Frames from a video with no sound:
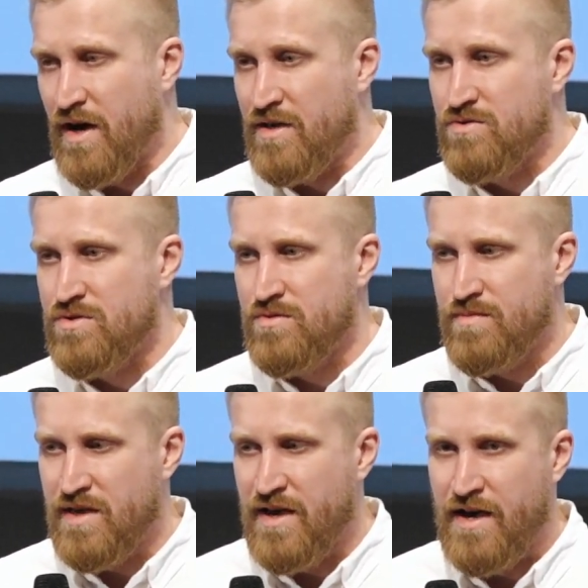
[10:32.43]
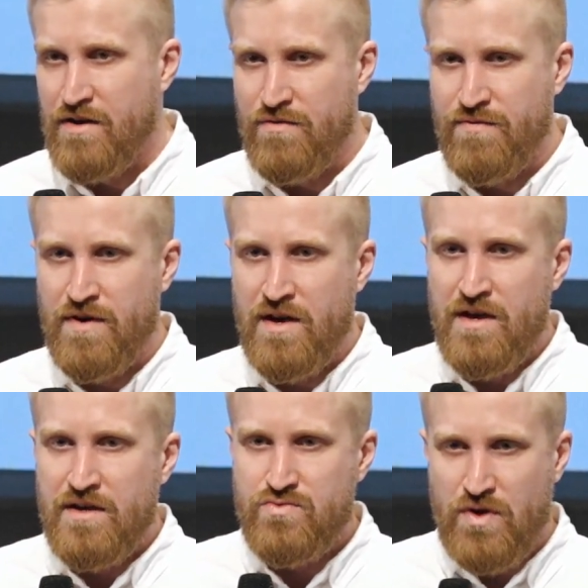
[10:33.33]
I used to be a head of
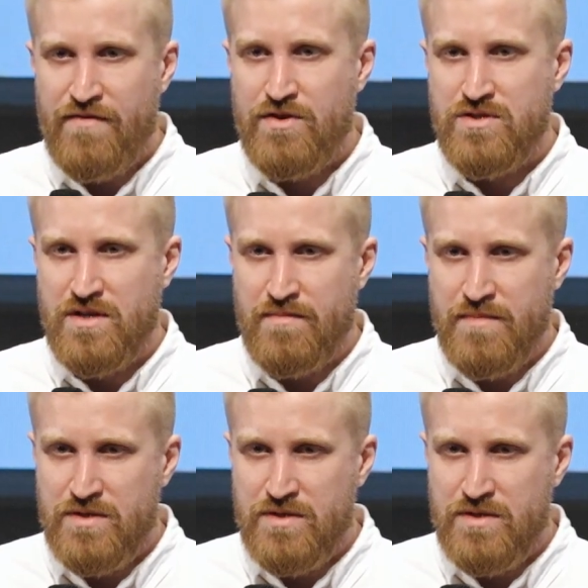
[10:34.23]
driver team.